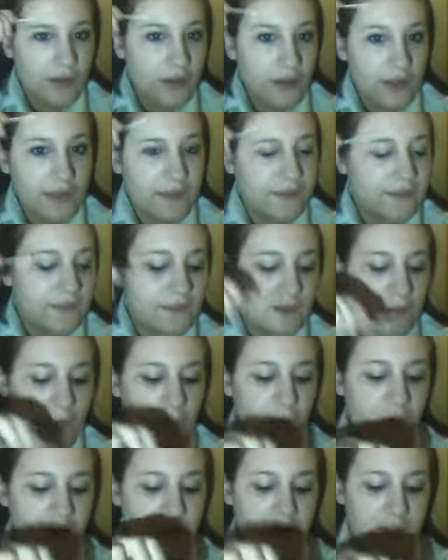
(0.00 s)
is
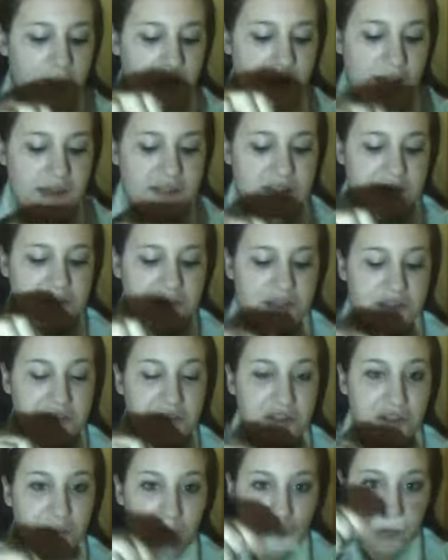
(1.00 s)
what you can actually do is
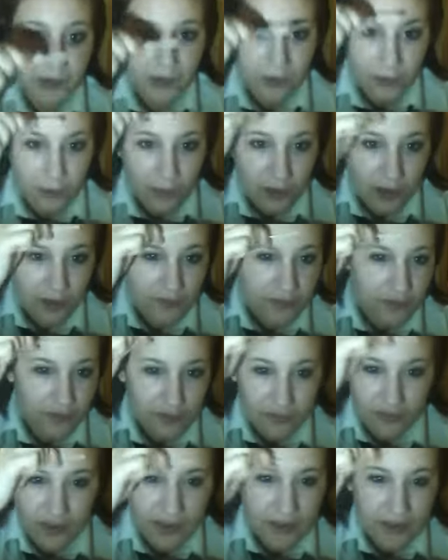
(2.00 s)
you can put it all over your
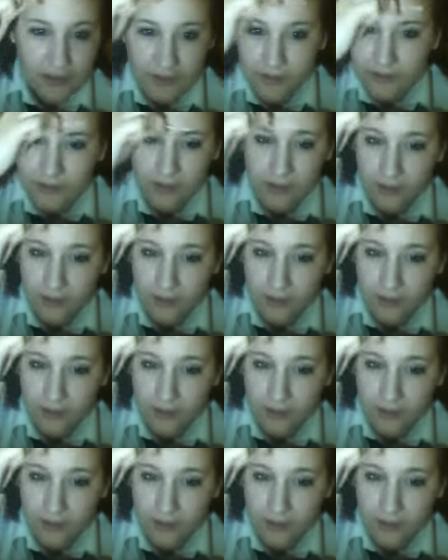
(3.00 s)
face.